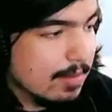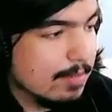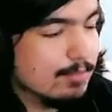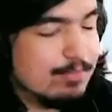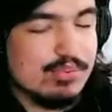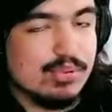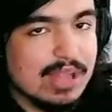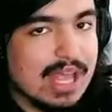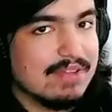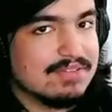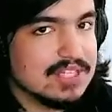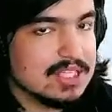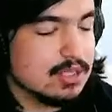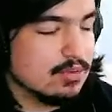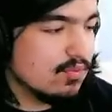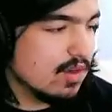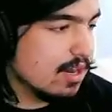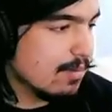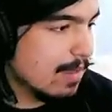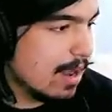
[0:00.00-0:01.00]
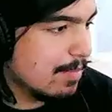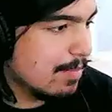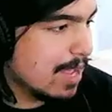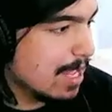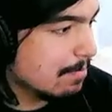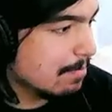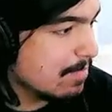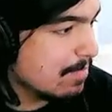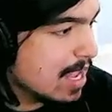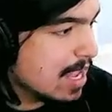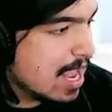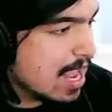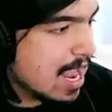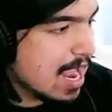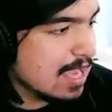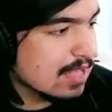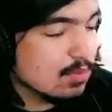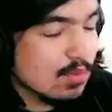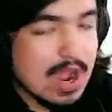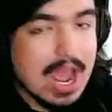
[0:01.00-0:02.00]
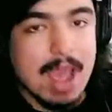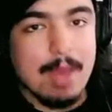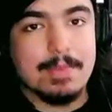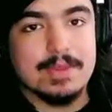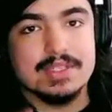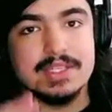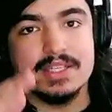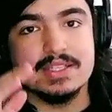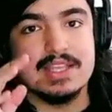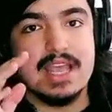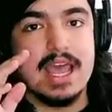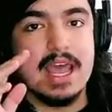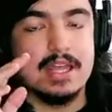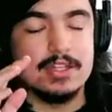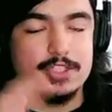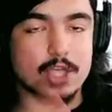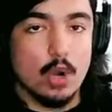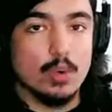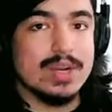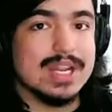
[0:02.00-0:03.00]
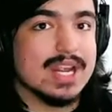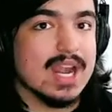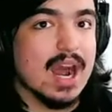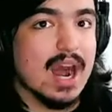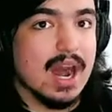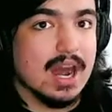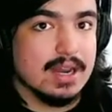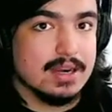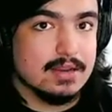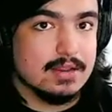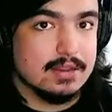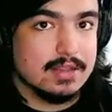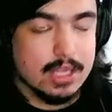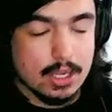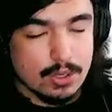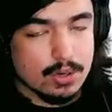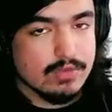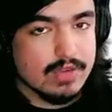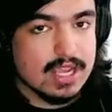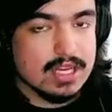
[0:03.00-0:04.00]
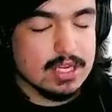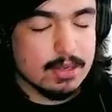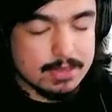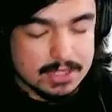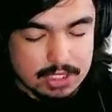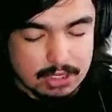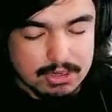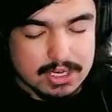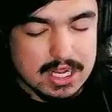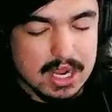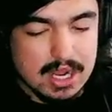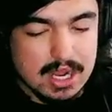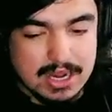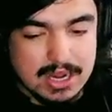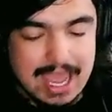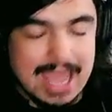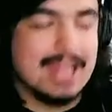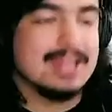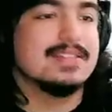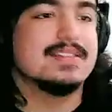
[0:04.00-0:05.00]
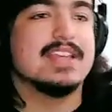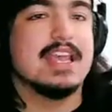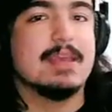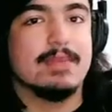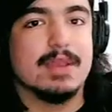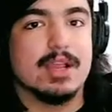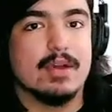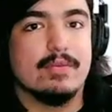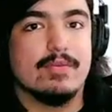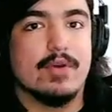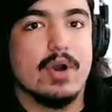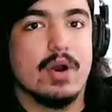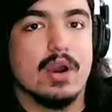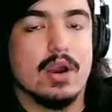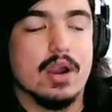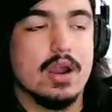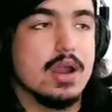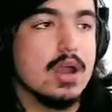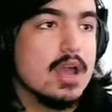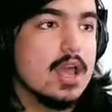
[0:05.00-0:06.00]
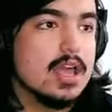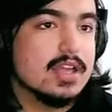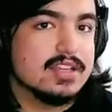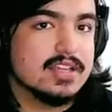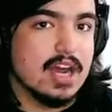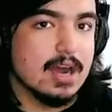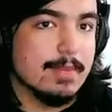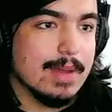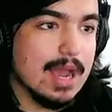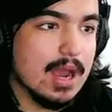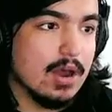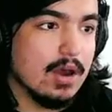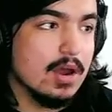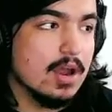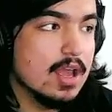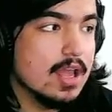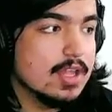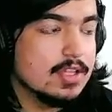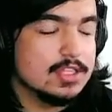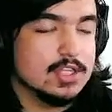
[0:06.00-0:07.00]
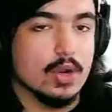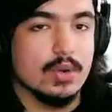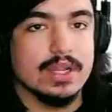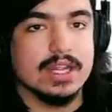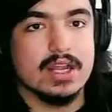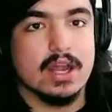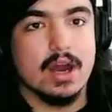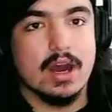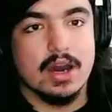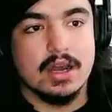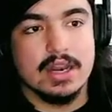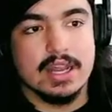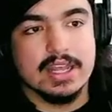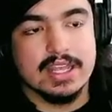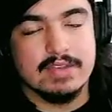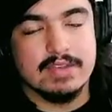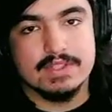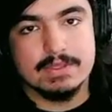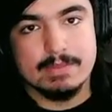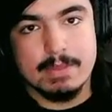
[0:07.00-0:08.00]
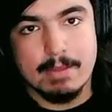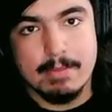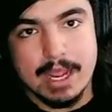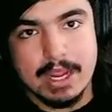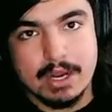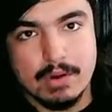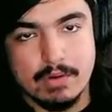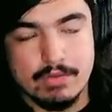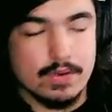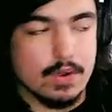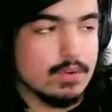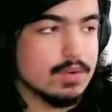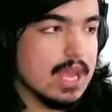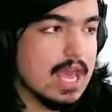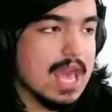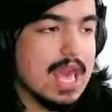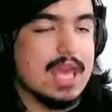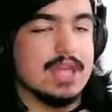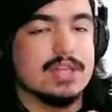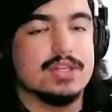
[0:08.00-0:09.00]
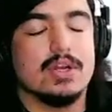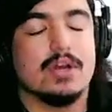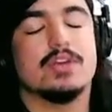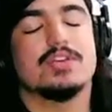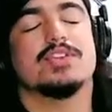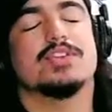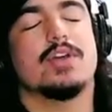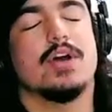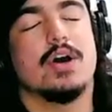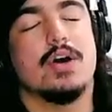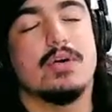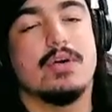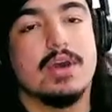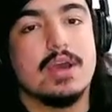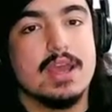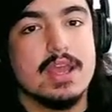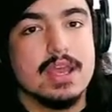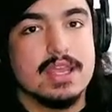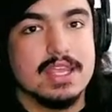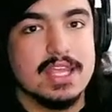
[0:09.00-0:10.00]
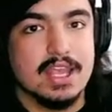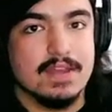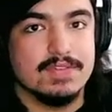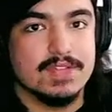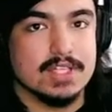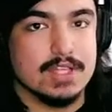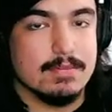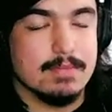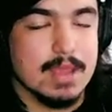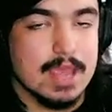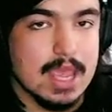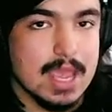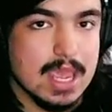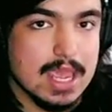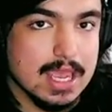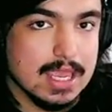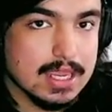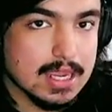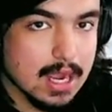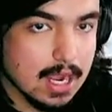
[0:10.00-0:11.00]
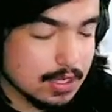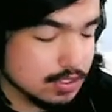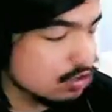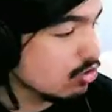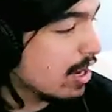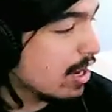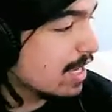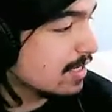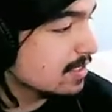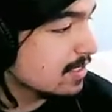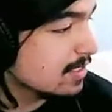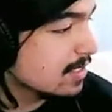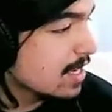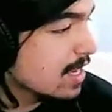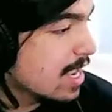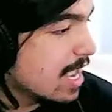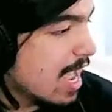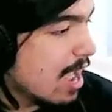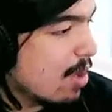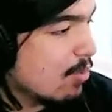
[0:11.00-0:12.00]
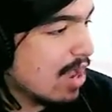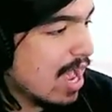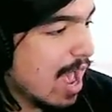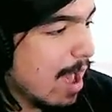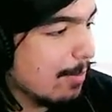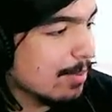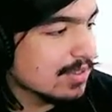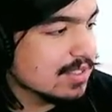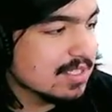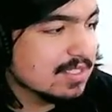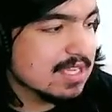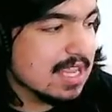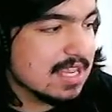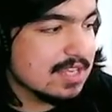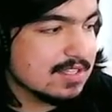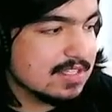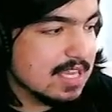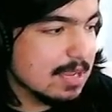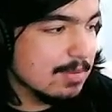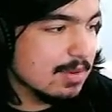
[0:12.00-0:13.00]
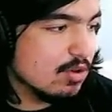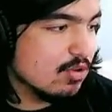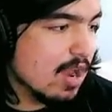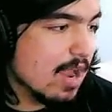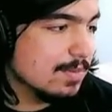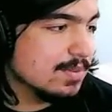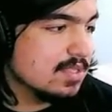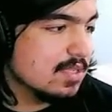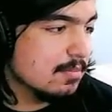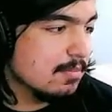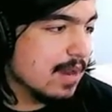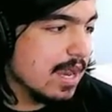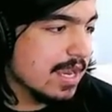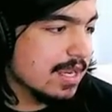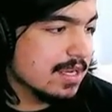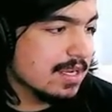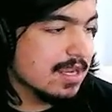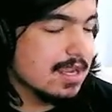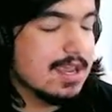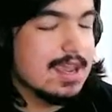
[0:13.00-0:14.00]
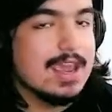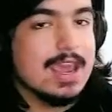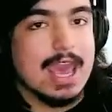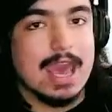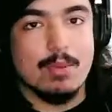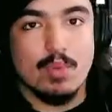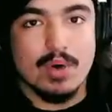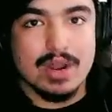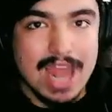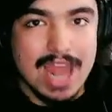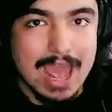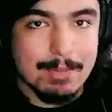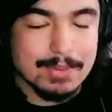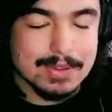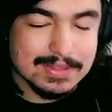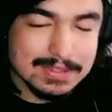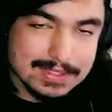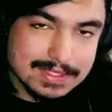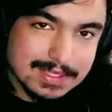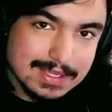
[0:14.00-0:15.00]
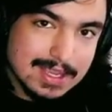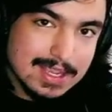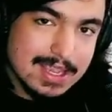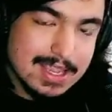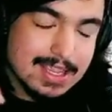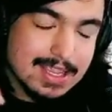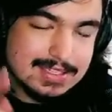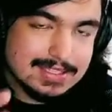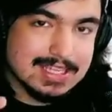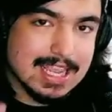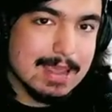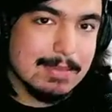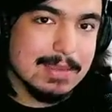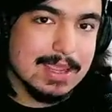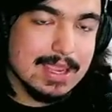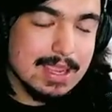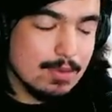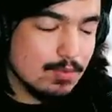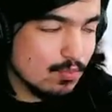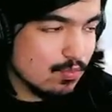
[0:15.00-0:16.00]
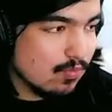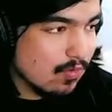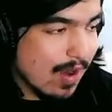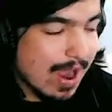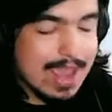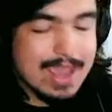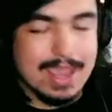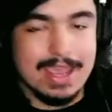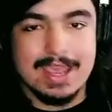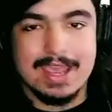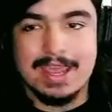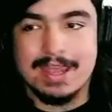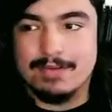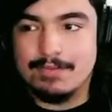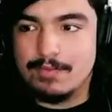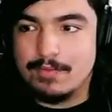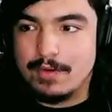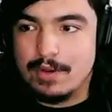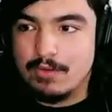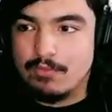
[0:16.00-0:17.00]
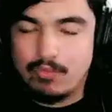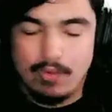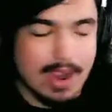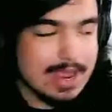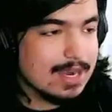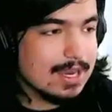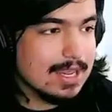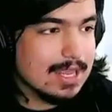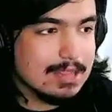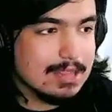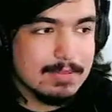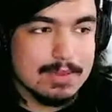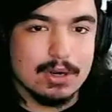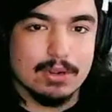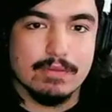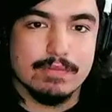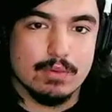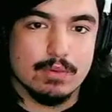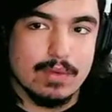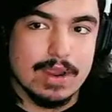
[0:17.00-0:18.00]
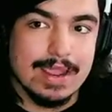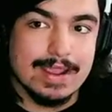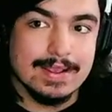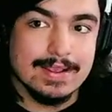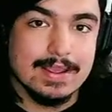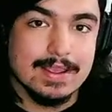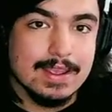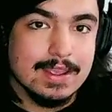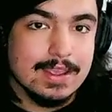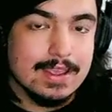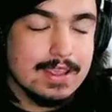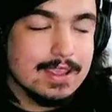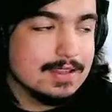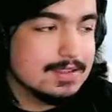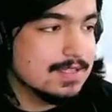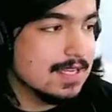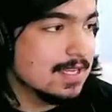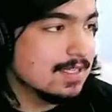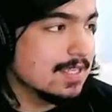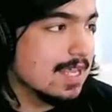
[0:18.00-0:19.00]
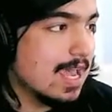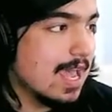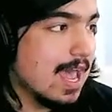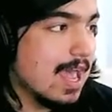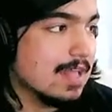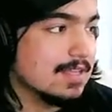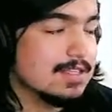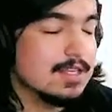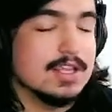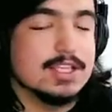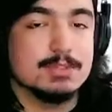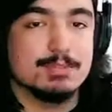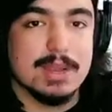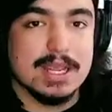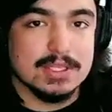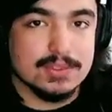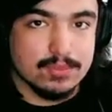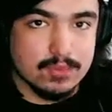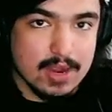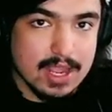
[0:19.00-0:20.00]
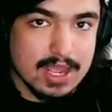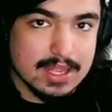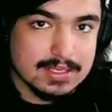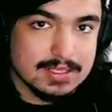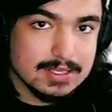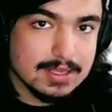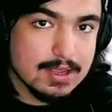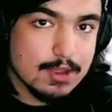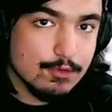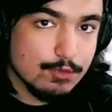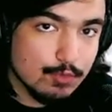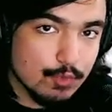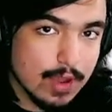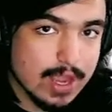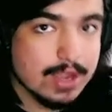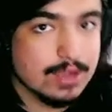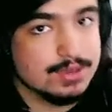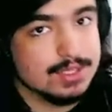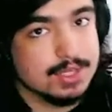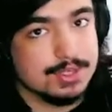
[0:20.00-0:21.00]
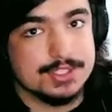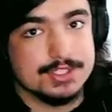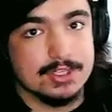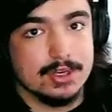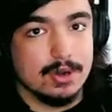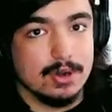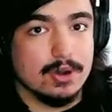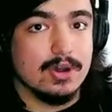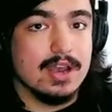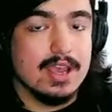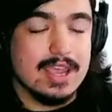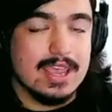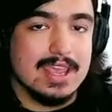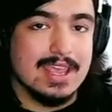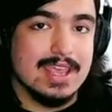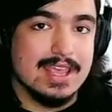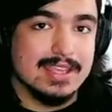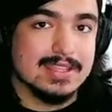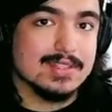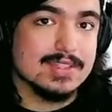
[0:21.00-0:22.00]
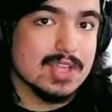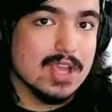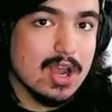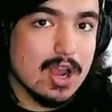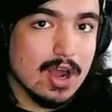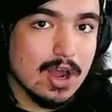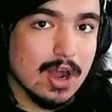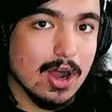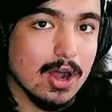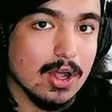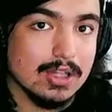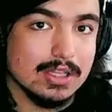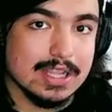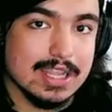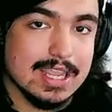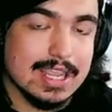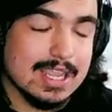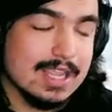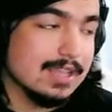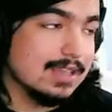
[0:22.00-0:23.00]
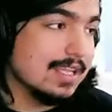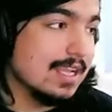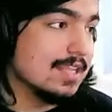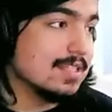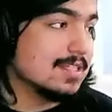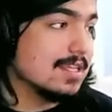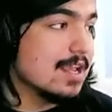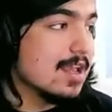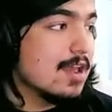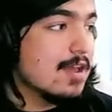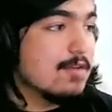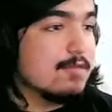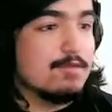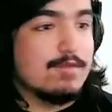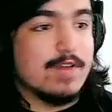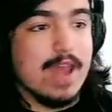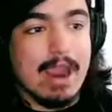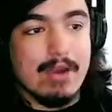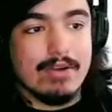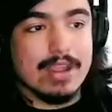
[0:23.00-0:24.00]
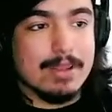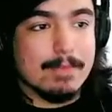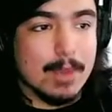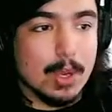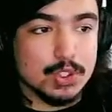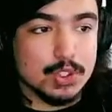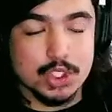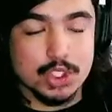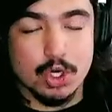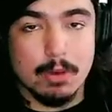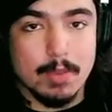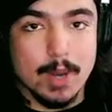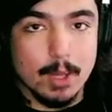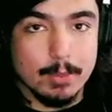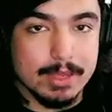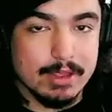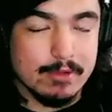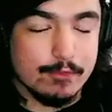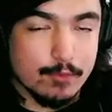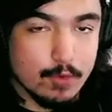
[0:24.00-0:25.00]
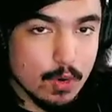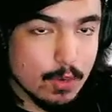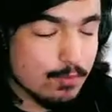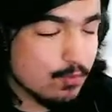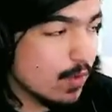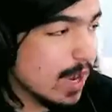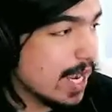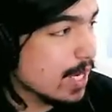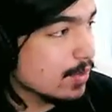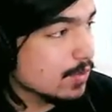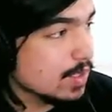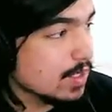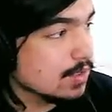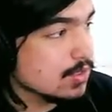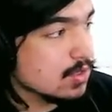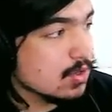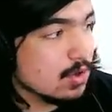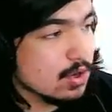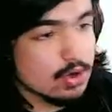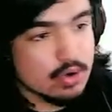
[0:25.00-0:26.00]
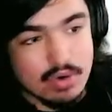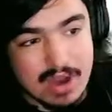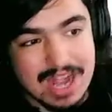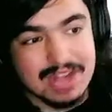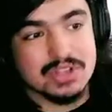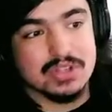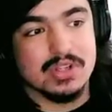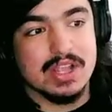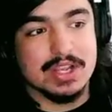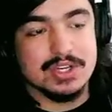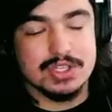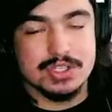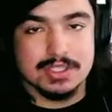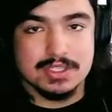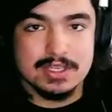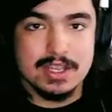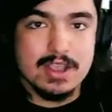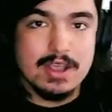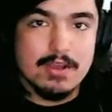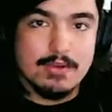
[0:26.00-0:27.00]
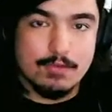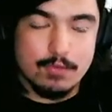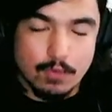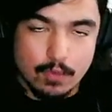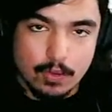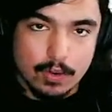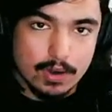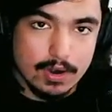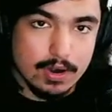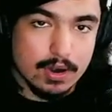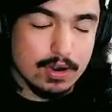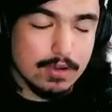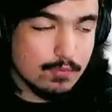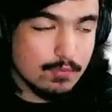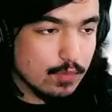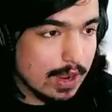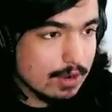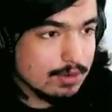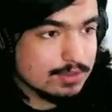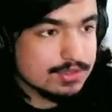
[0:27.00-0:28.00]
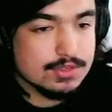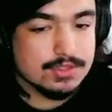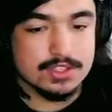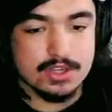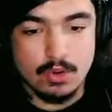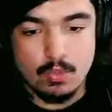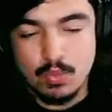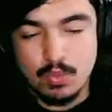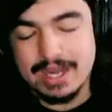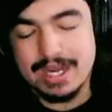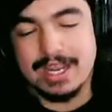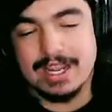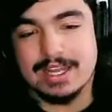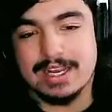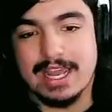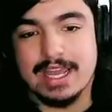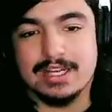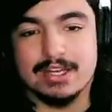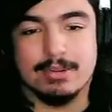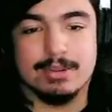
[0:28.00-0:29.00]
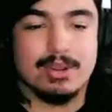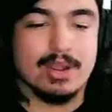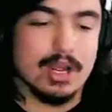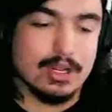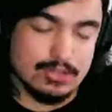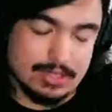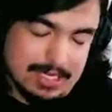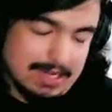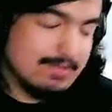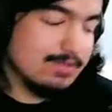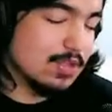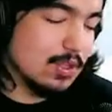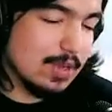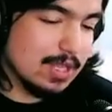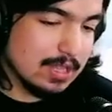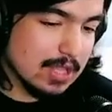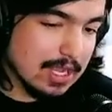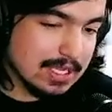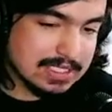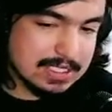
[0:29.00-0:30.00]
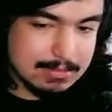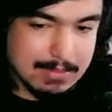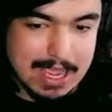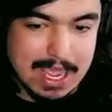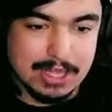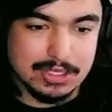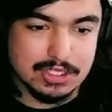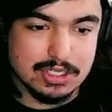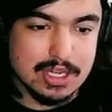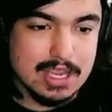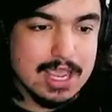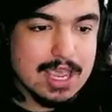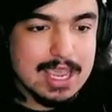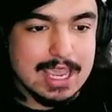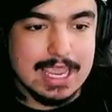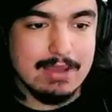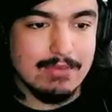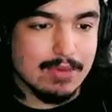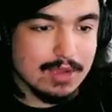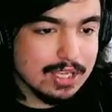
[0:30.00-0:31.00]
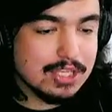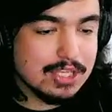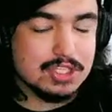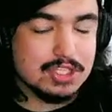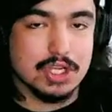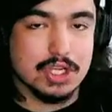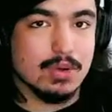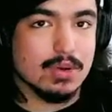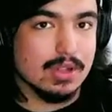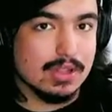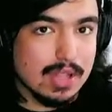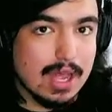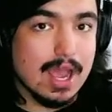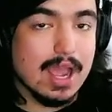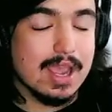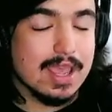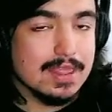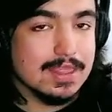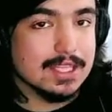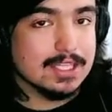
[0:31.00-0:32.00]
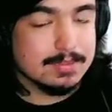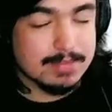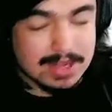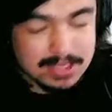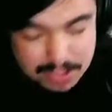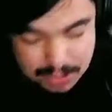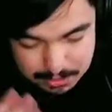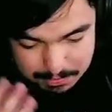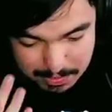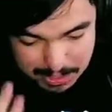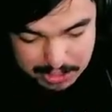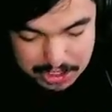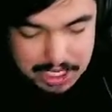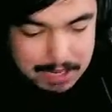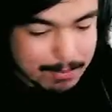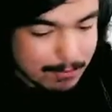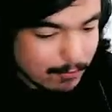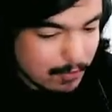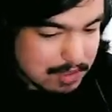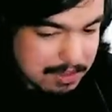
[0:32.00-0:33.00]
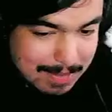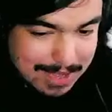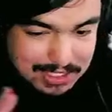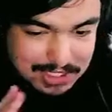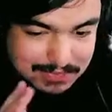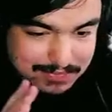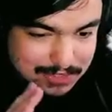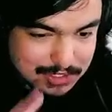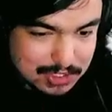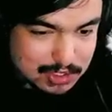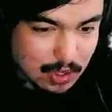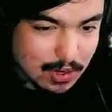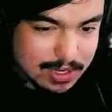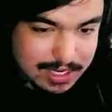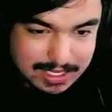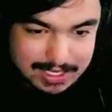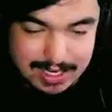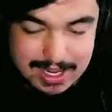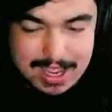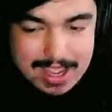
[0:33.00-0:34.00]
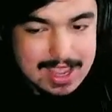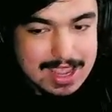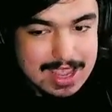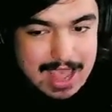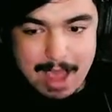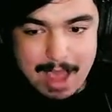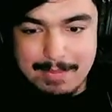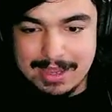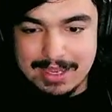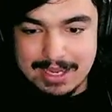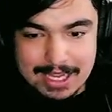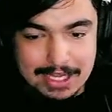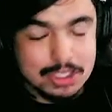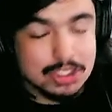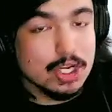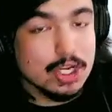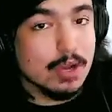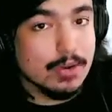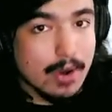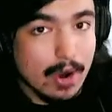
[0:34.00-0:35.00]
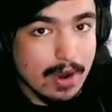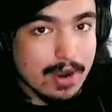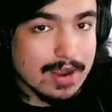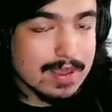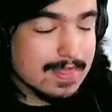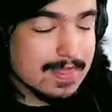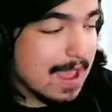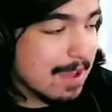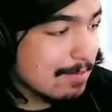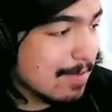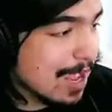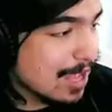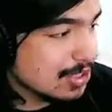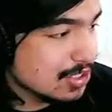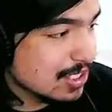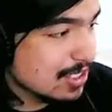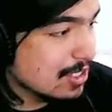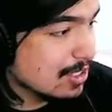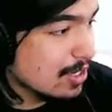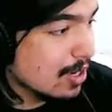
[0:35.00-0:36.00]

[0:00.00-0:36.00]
Left in the ring, my bad. And what happens is that Tony Khan, the owner of AEW, Tony Khan and Sammy Guevara come out. Tony Khan gives him a microphone and also gives him a contract. And what happens is that Sammy grabs the mic. And what happens? Sammy, right in the middle of the ring, says that to his best friend, Fuego Del Sol is all elite. Very emotional moment for Fuego Del Sol. Congratulations for Fuego Del Sol winning an AEW contract. Even though he lost the match, he really showed a lot in this match, especially before the match even started. I mean, he showed heart in that match. And,